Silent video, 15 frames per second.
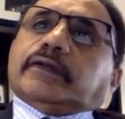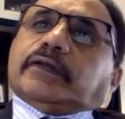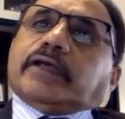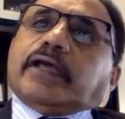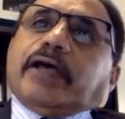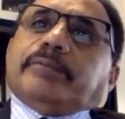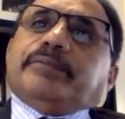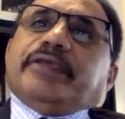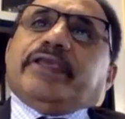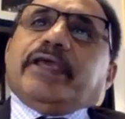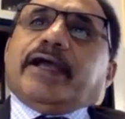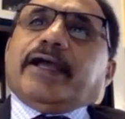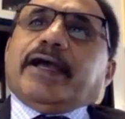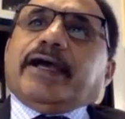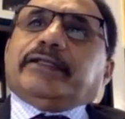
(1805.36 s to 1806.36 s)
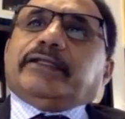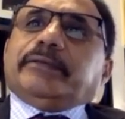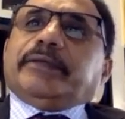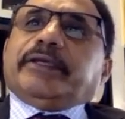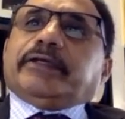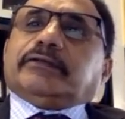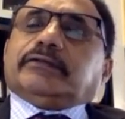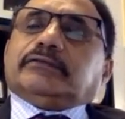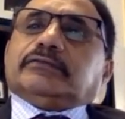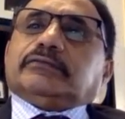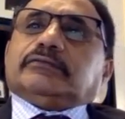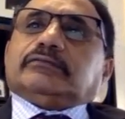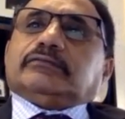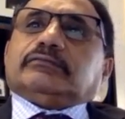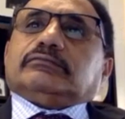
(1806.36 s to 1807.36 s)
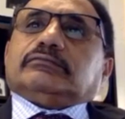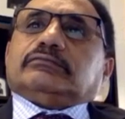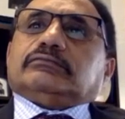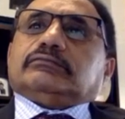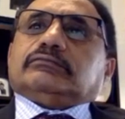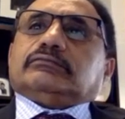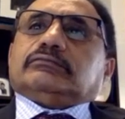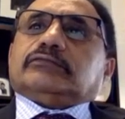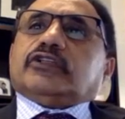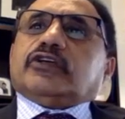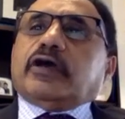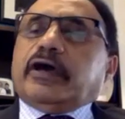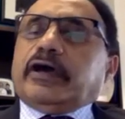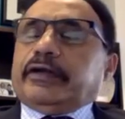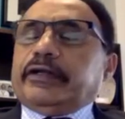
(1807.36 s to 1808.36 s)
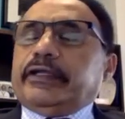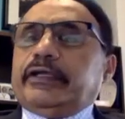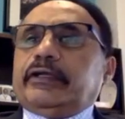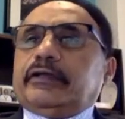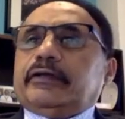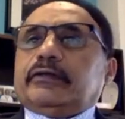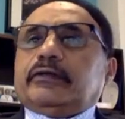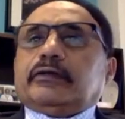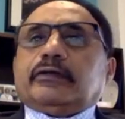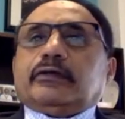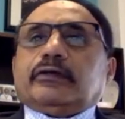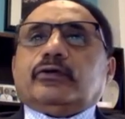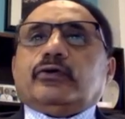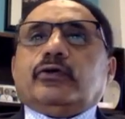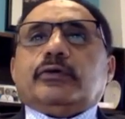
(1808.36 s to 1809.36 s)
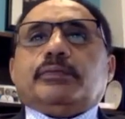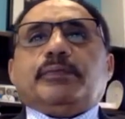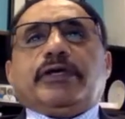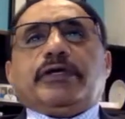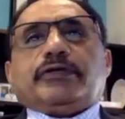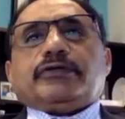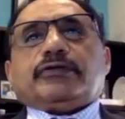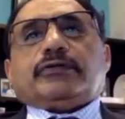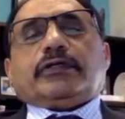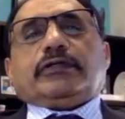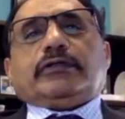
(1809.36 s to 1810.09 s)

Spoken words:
can be academic, career, or personal.